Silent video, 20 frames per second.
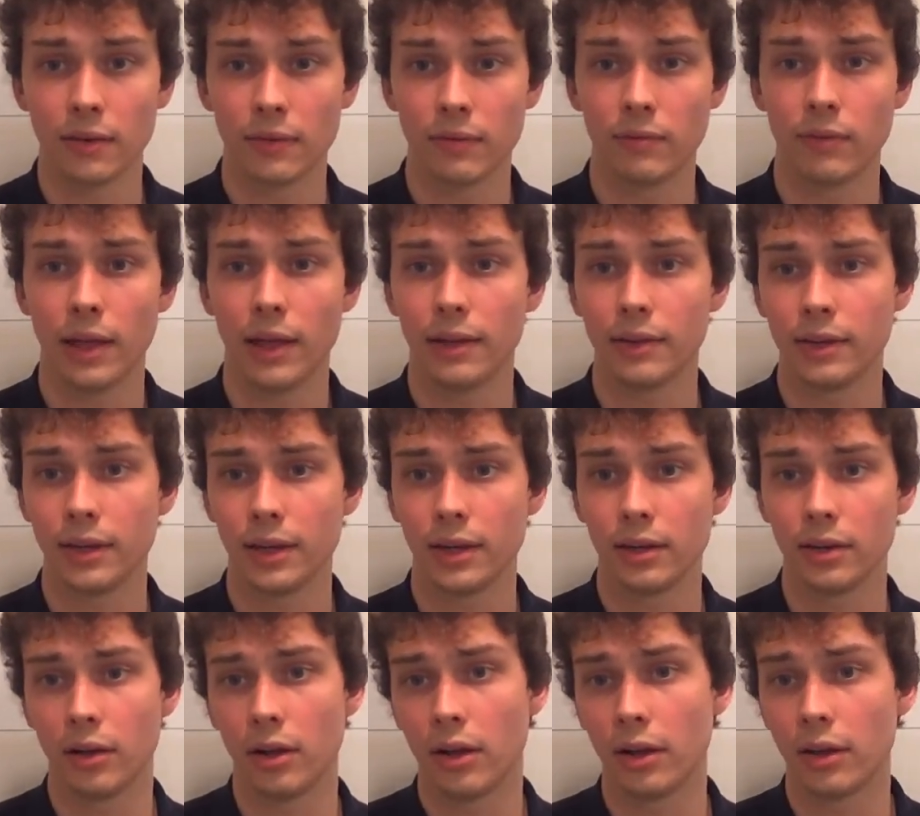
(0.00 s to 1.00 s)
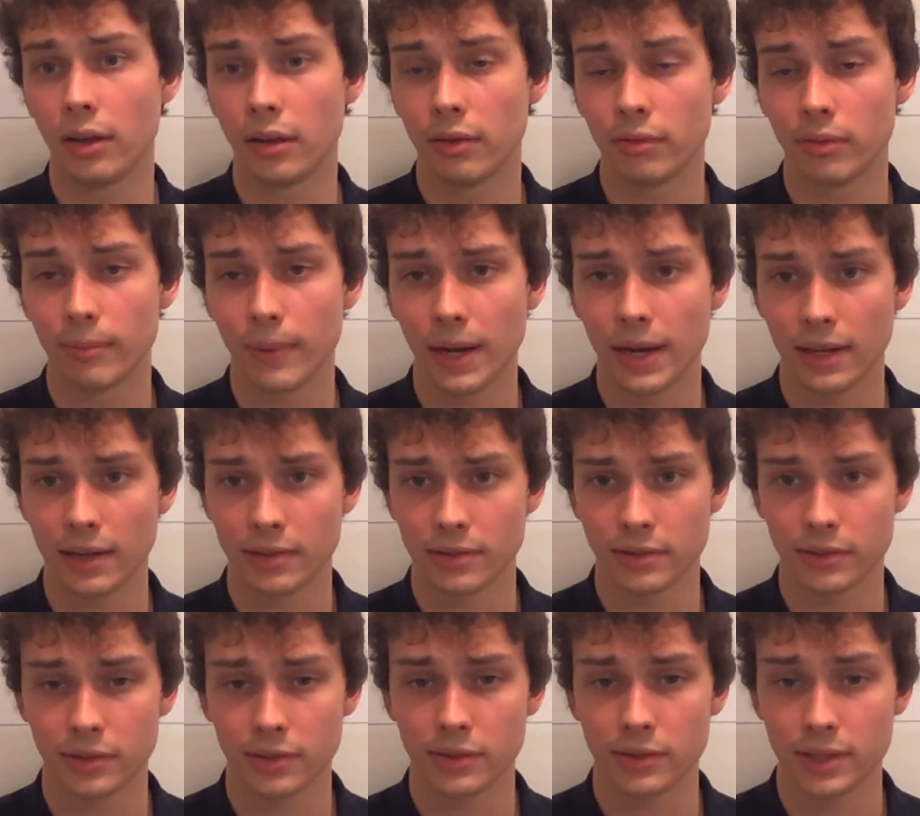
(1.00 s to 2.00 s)
validated on the remaining
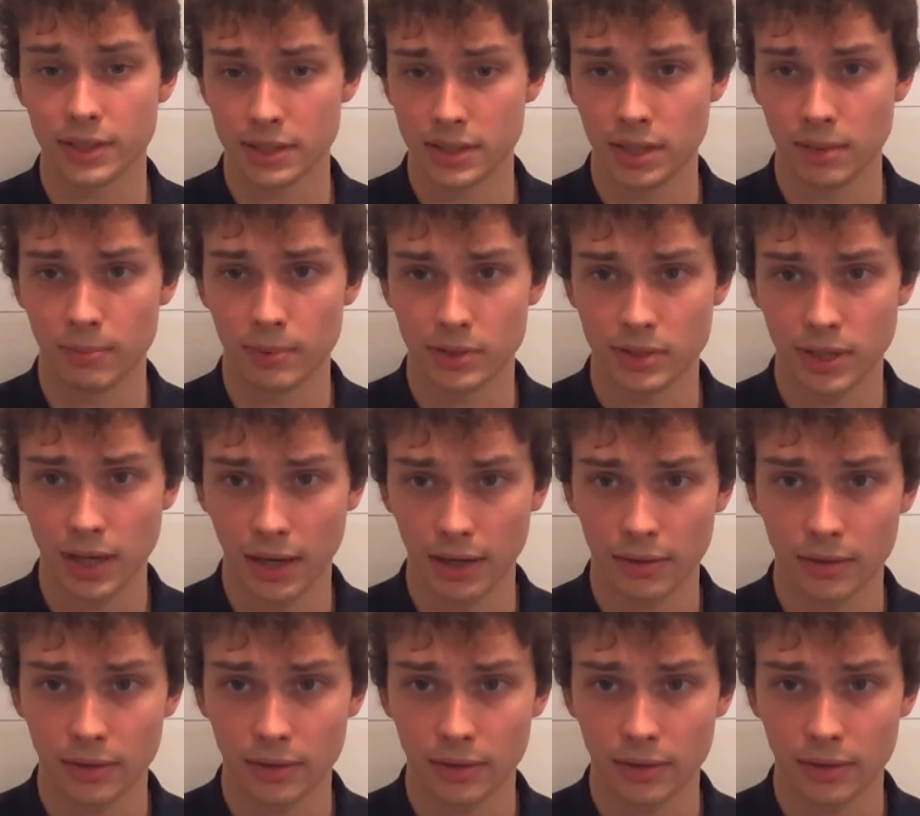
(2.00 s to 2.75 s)
60%.